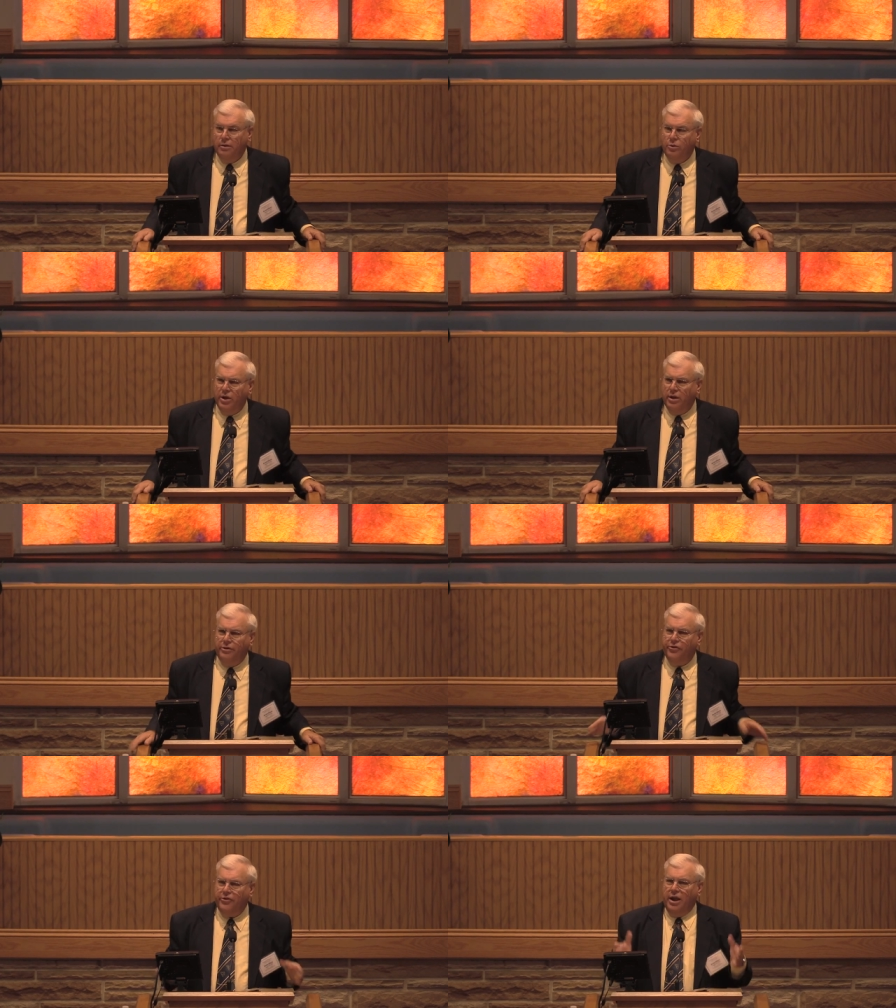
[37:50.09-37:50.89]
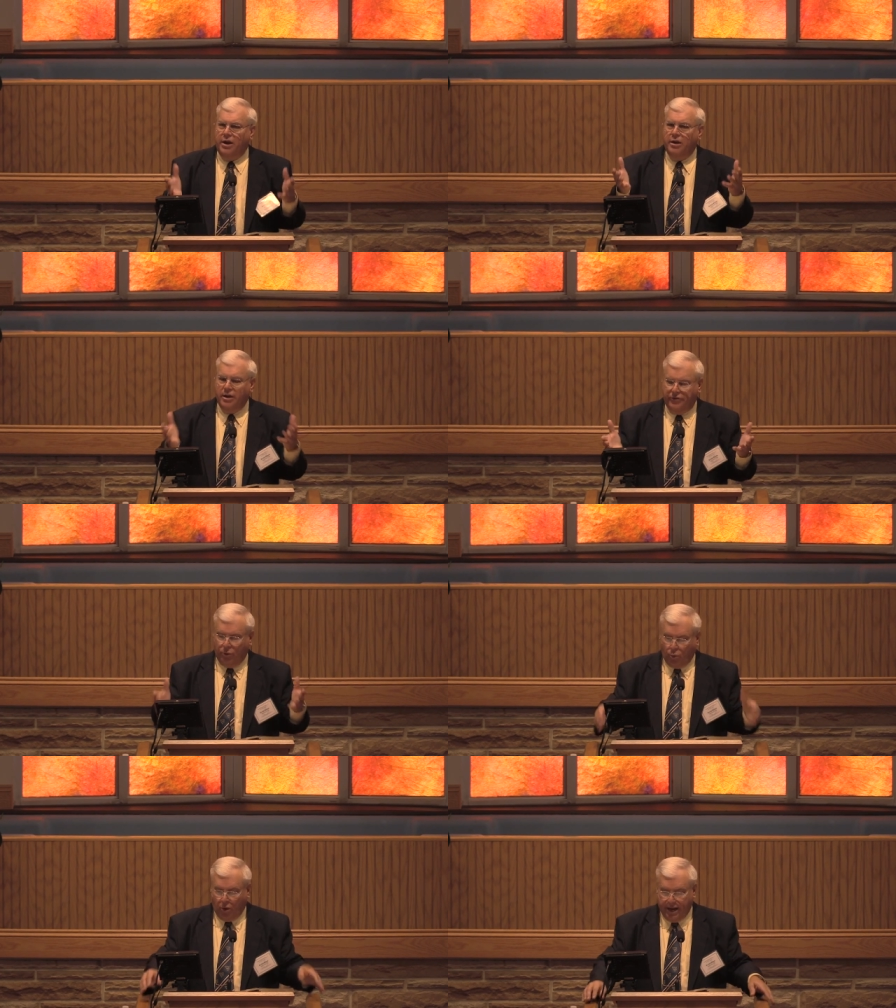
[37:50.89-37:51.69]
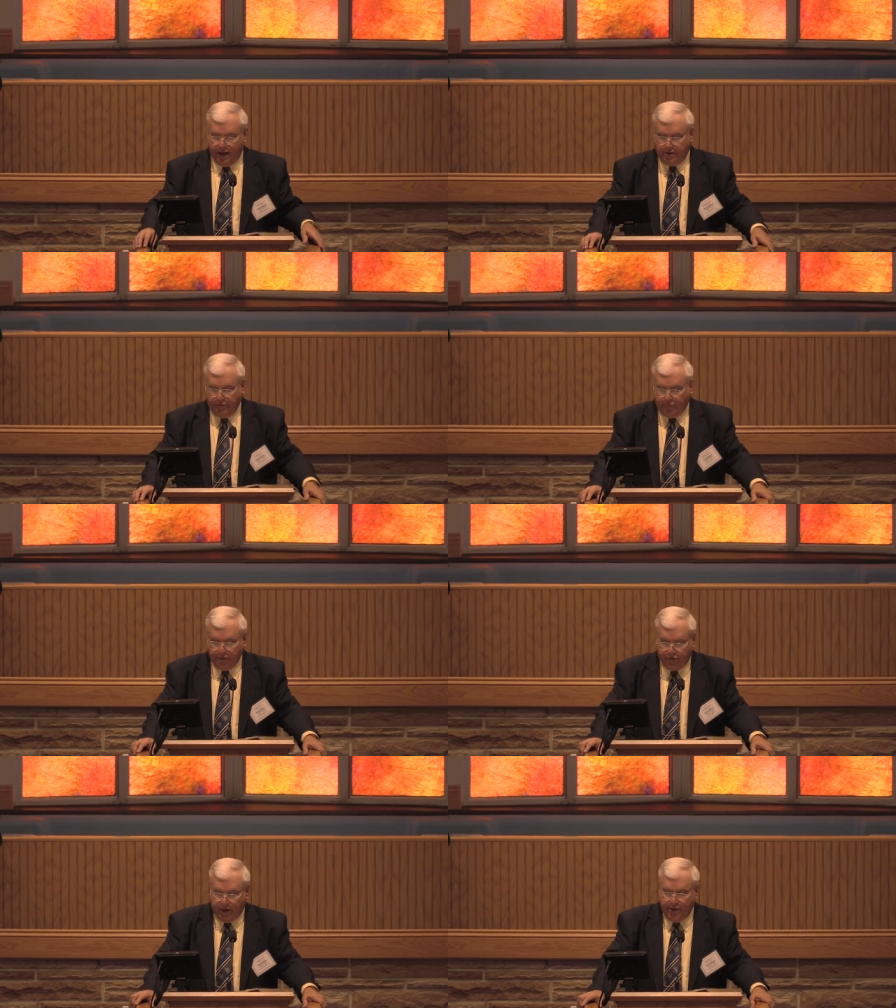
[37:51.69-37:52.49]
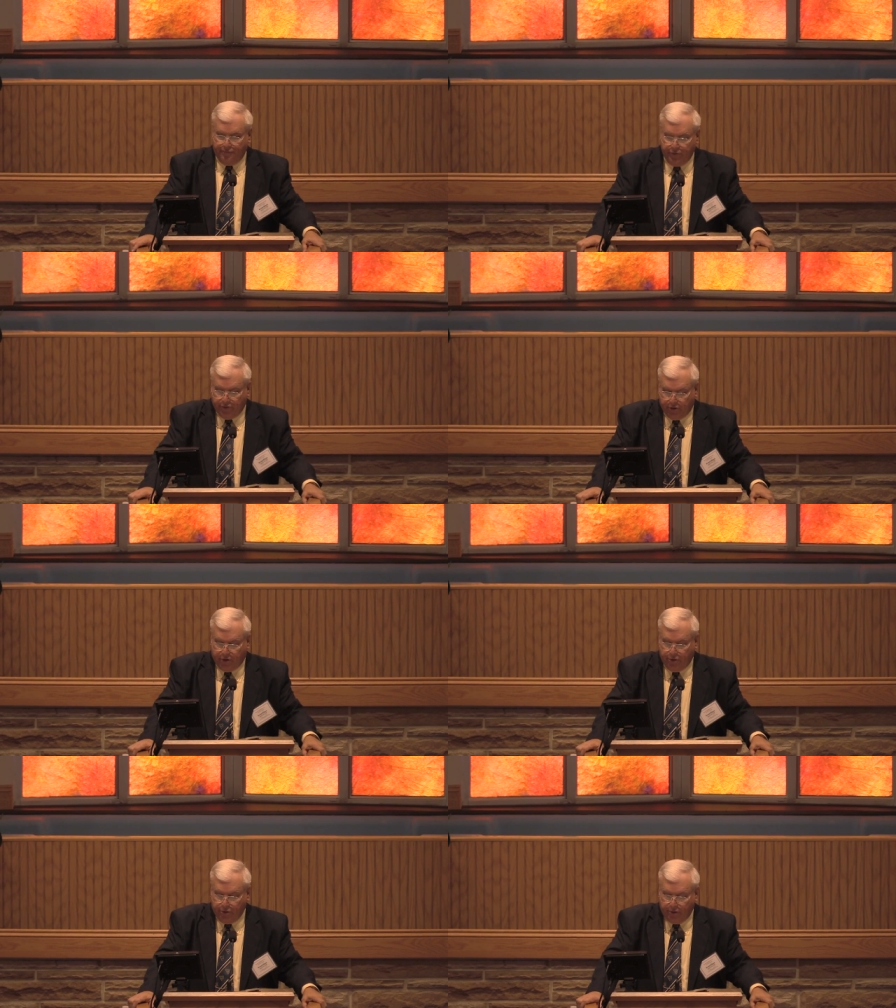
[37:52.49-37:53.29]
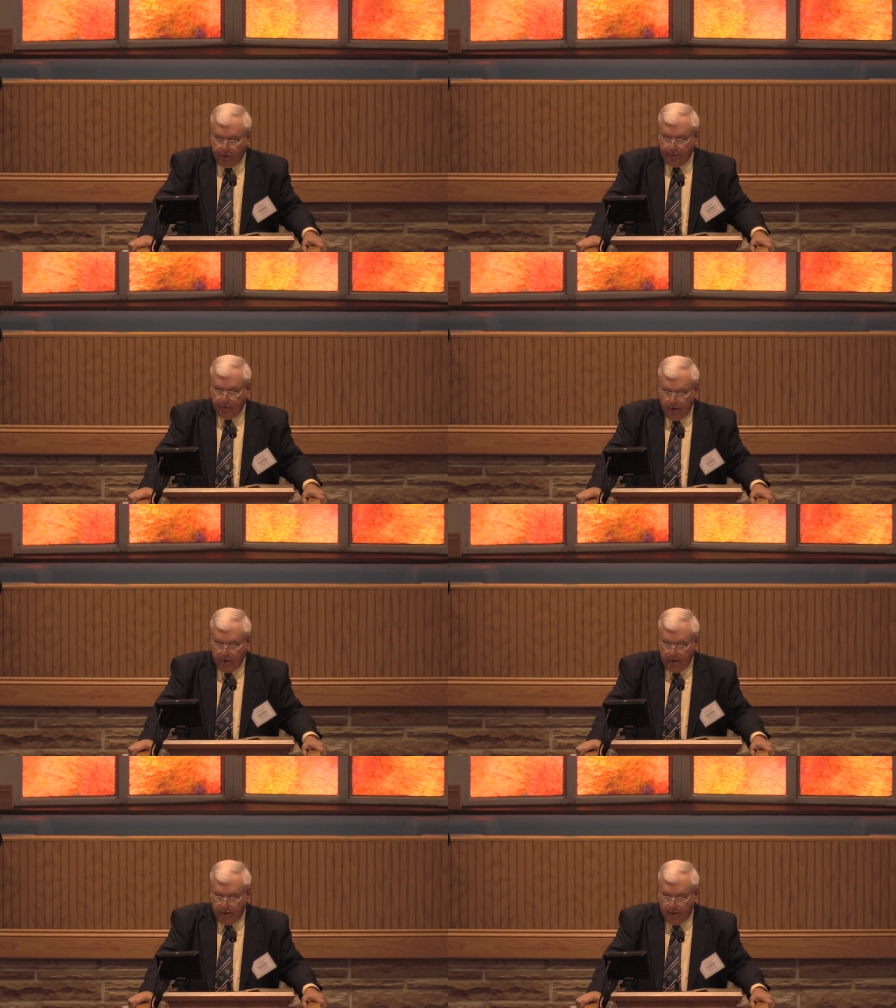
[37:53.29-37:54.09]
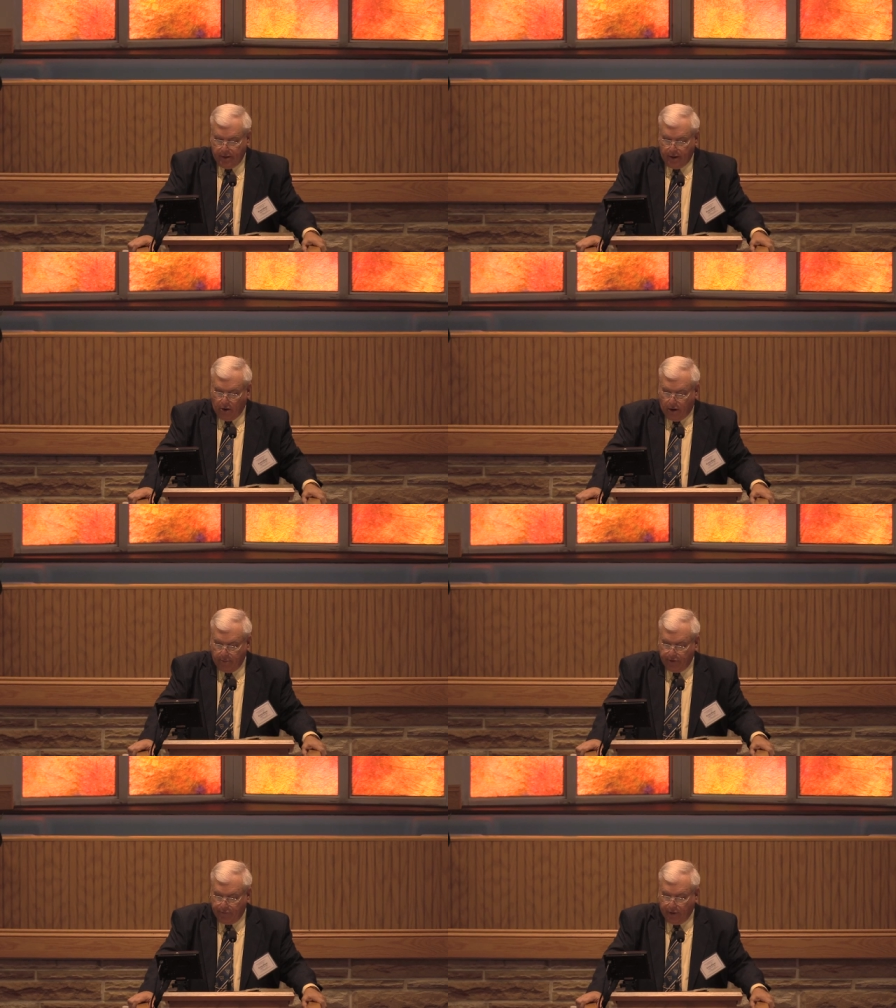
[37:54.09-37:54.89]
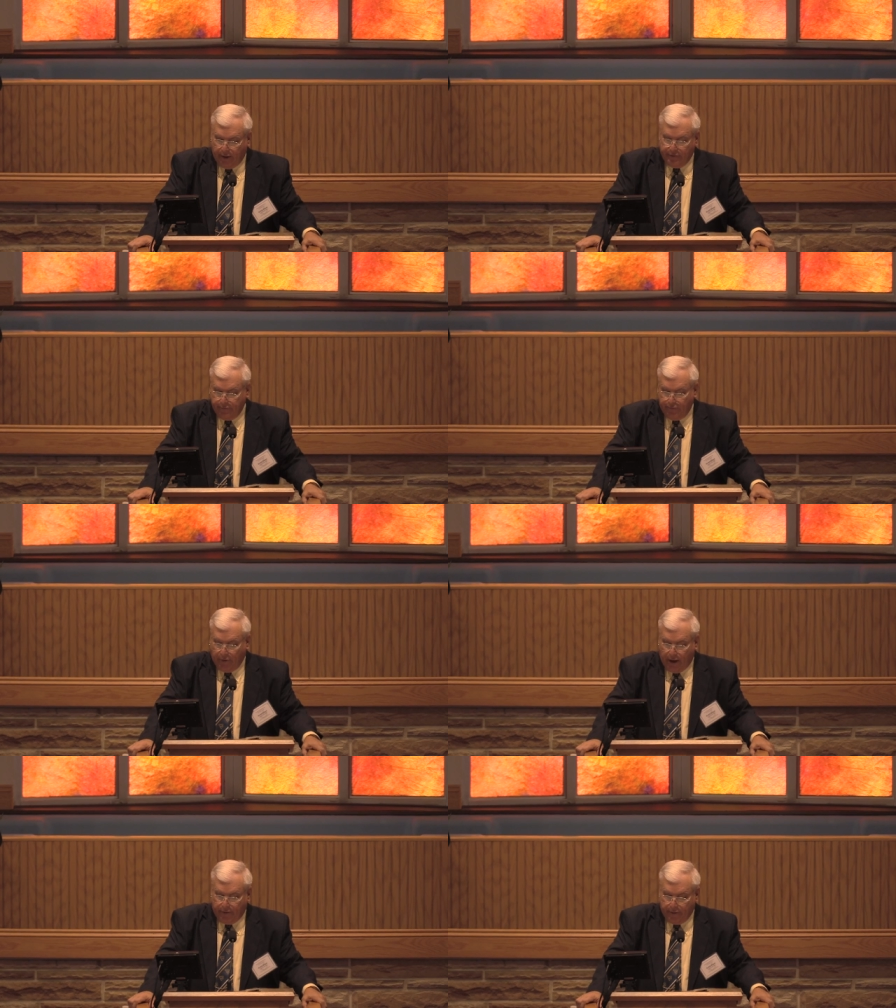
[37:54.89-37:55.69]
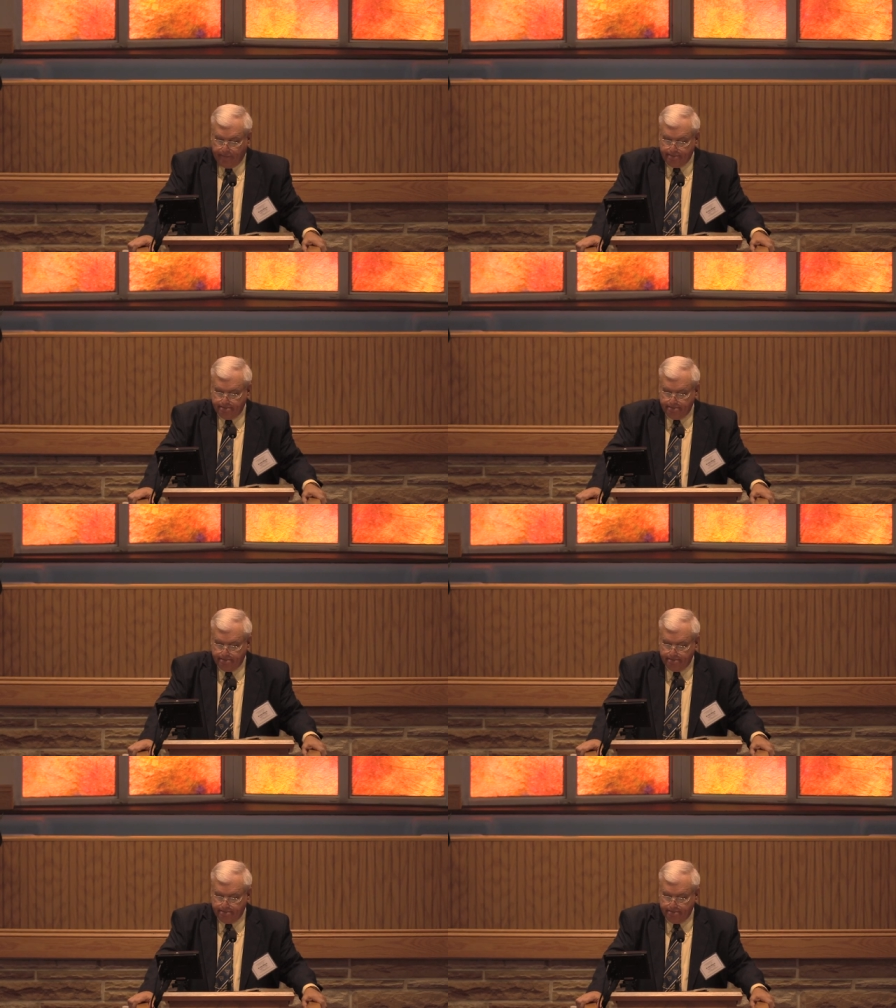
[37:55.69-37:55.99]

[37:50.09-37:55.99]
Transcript: Do we understand it as a way to feel safe and secure in the arms of a loving Father?